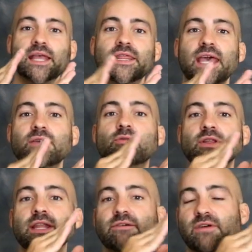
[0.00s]
they
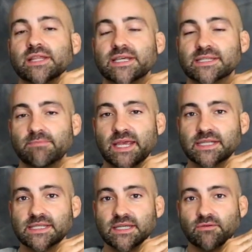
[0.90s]
will live on this main
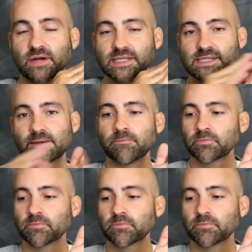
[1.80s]
sequence